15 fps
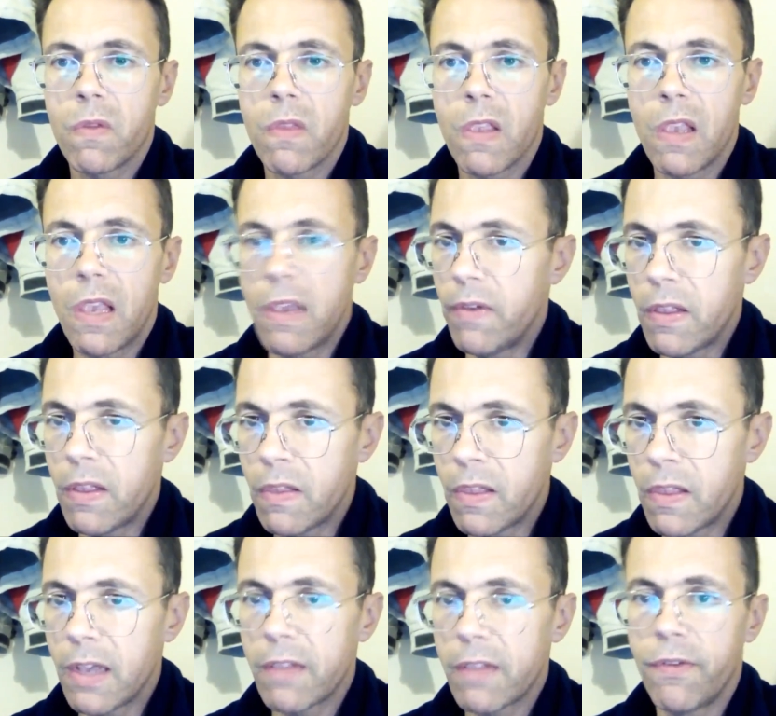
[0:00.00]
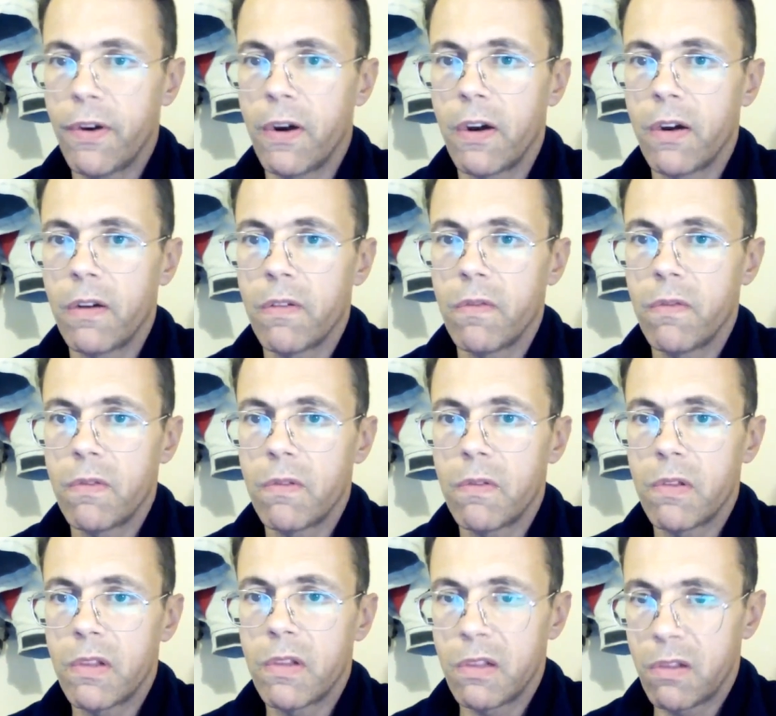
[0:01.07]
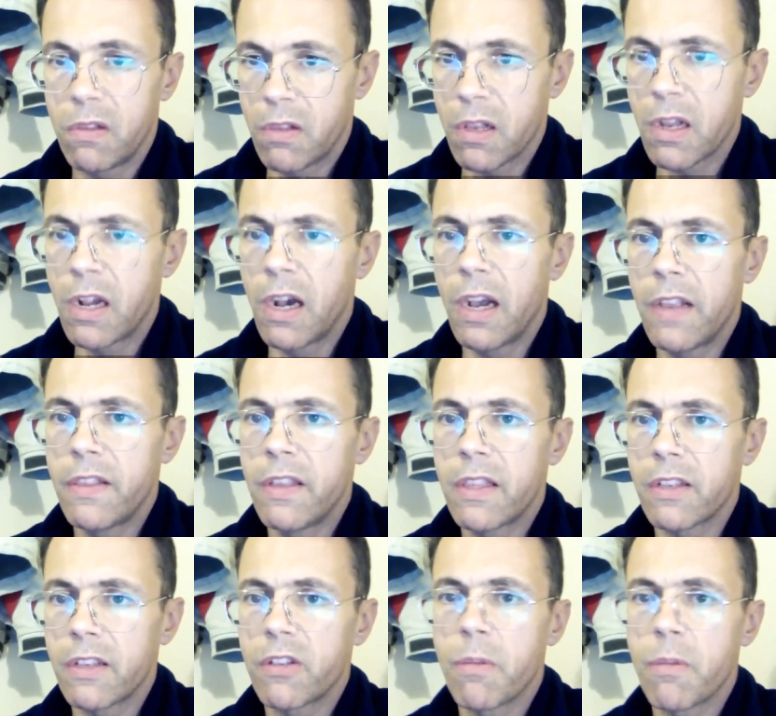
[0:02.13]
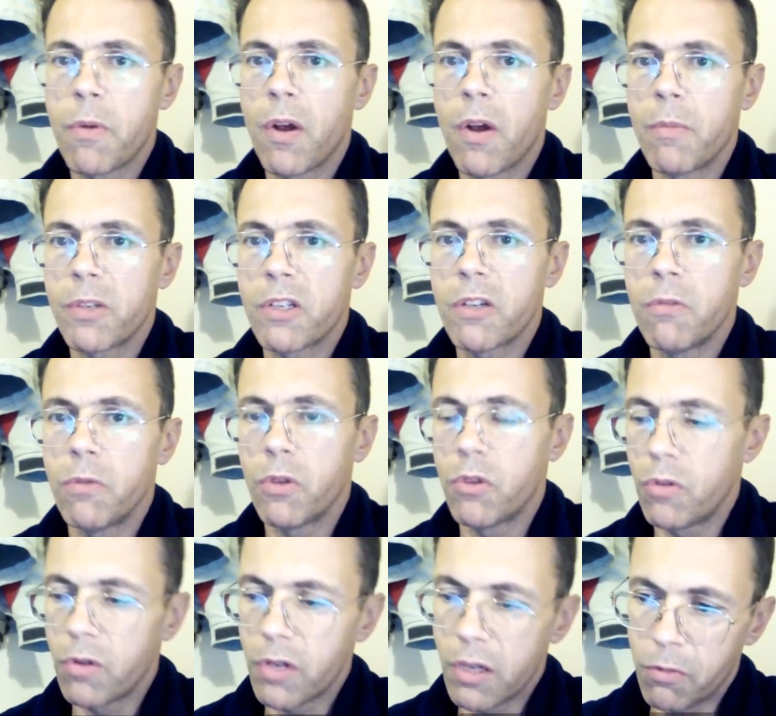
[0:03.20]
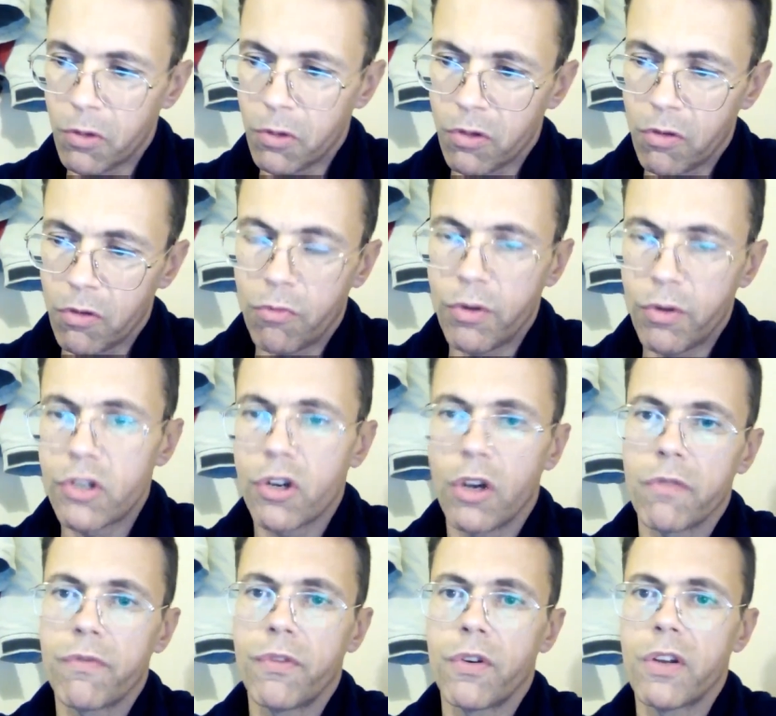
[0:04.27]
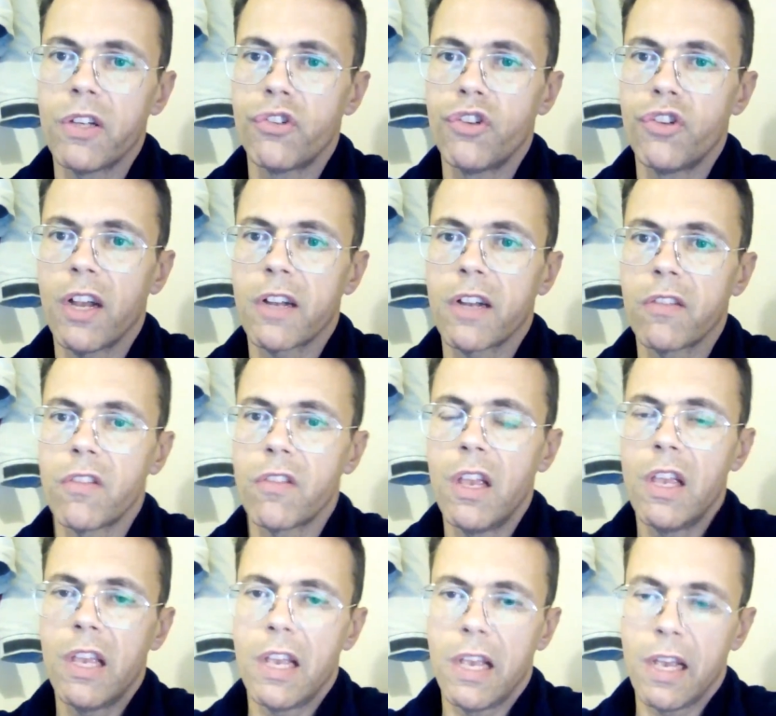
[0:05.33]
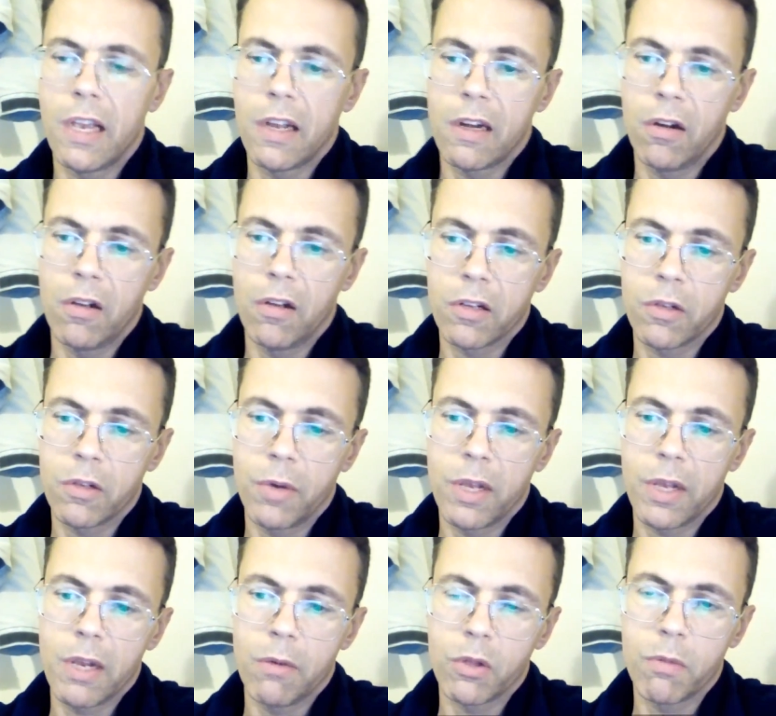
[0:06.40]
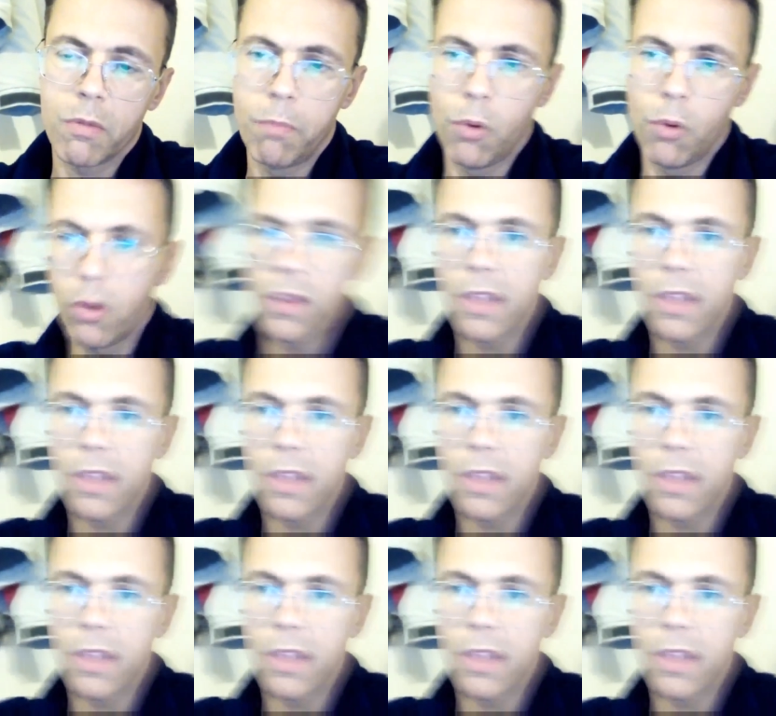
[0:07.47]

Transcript: Even that far, guy did as he promised he would do. He would reach out for his jacket, and along the way he would pull the